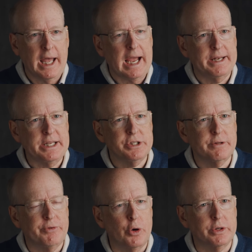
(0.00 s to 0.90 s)
And that's
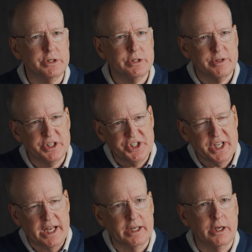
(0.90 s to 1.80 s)
the focus, the
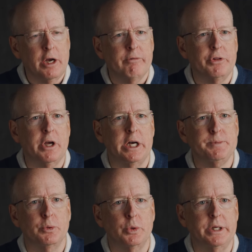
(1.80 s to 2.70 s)
setting for the
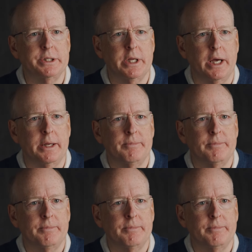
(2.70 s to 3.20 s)
gospel reading today.